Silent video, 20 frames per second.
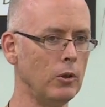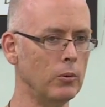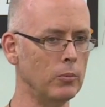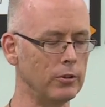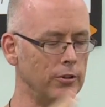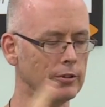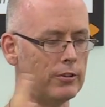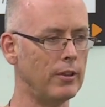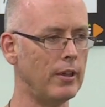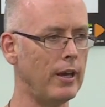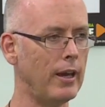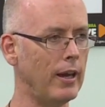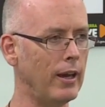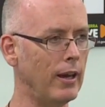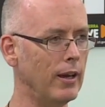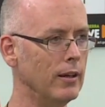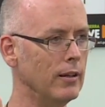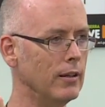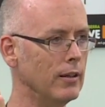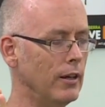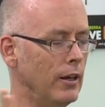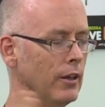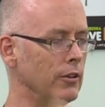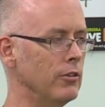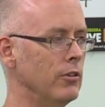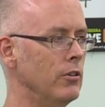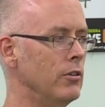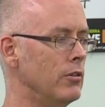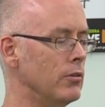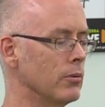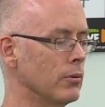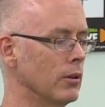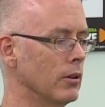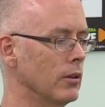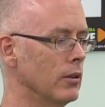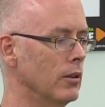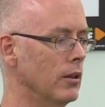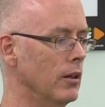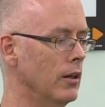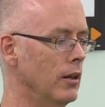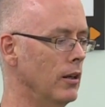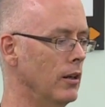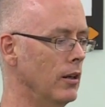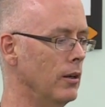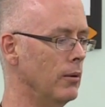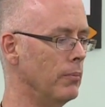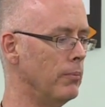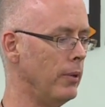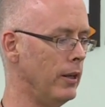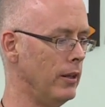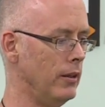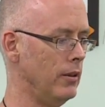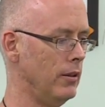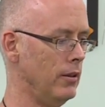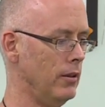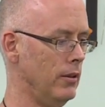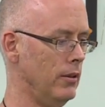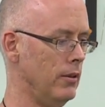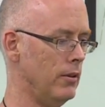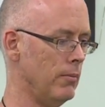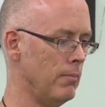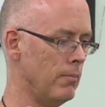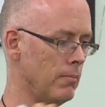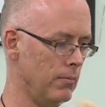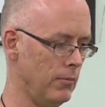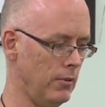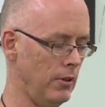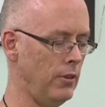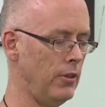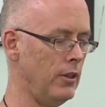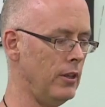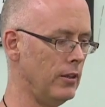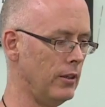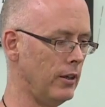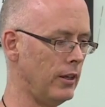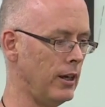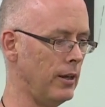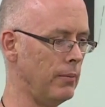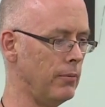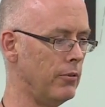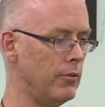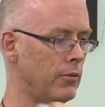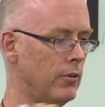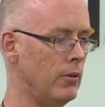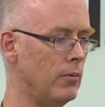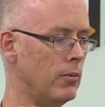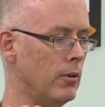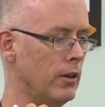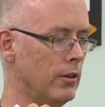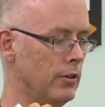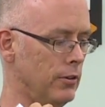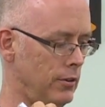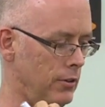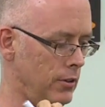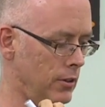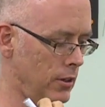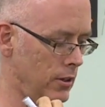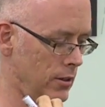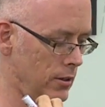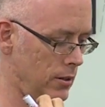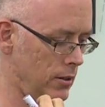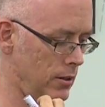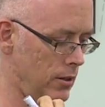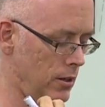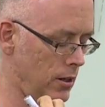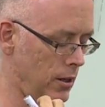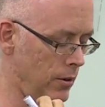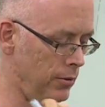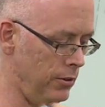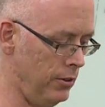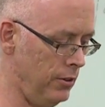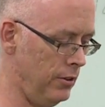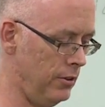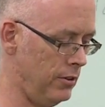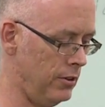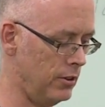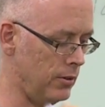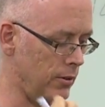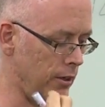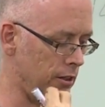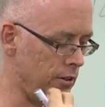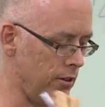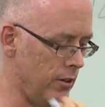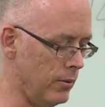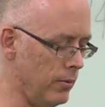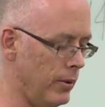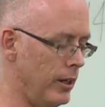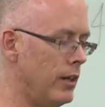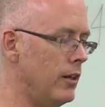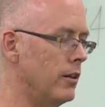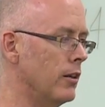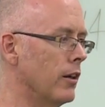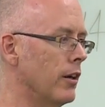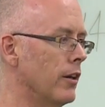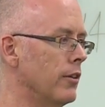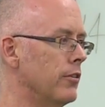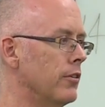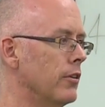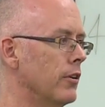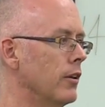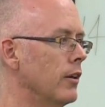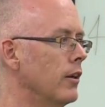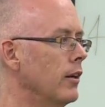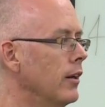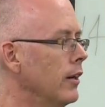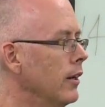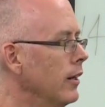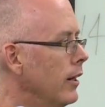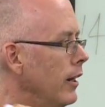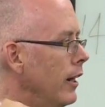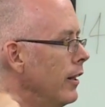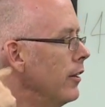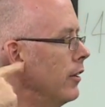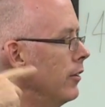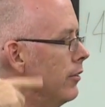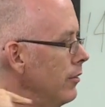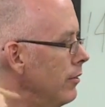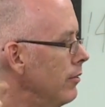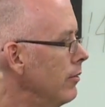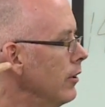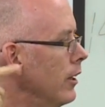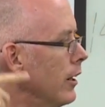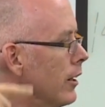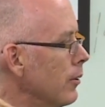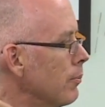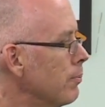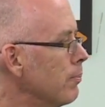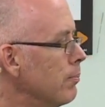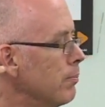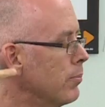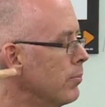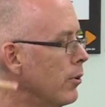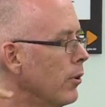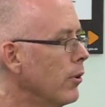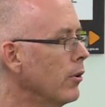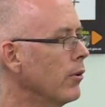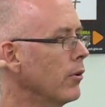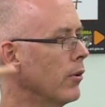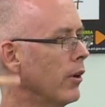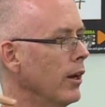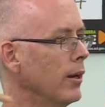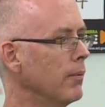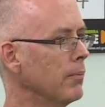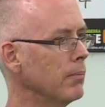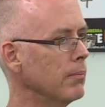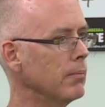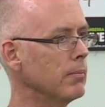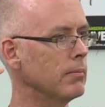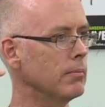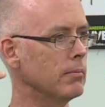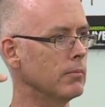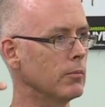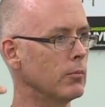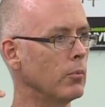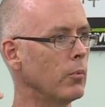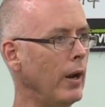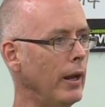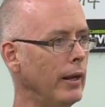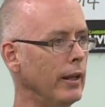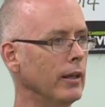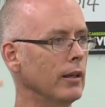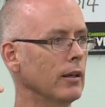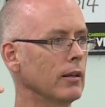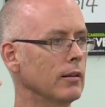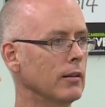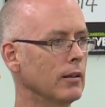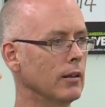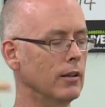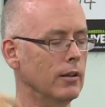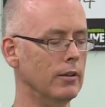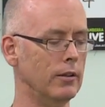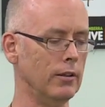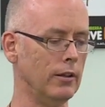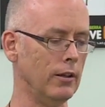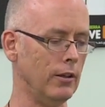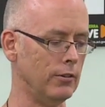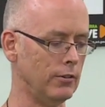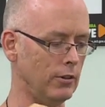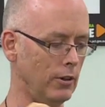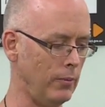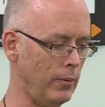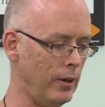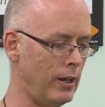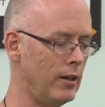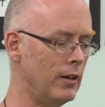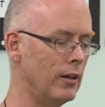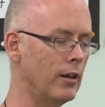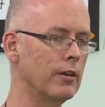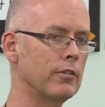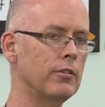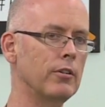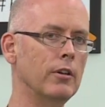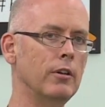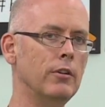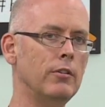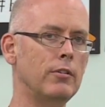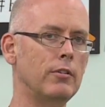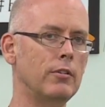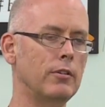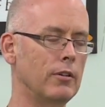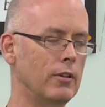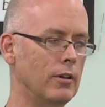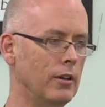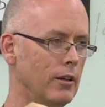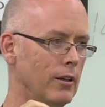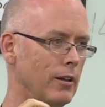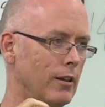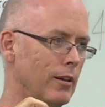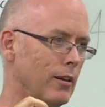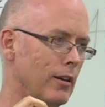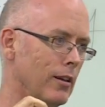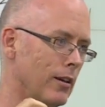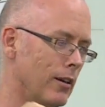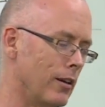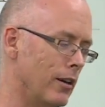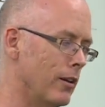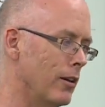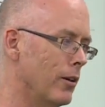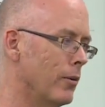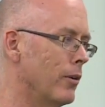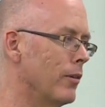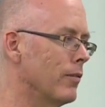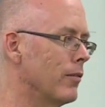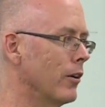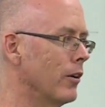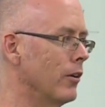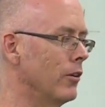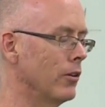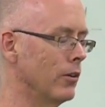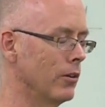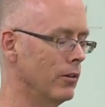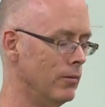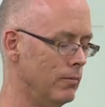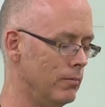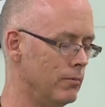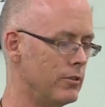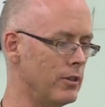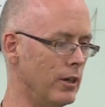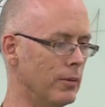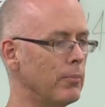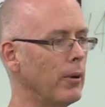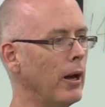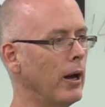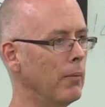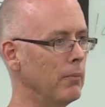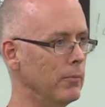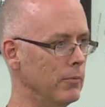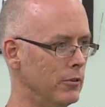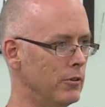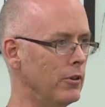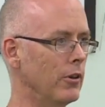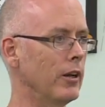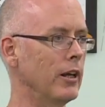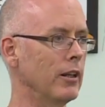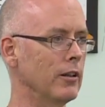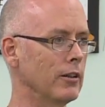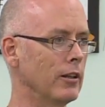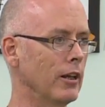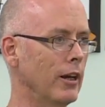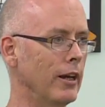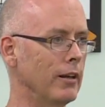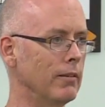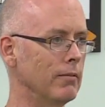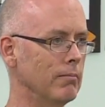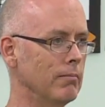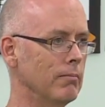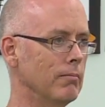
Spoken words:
was there as usual, but the thing that came through was that I was in this situation, I recognized it, and there's like a program running that goes, I recognize this, I know what I've got to do, jump up, turn out the light,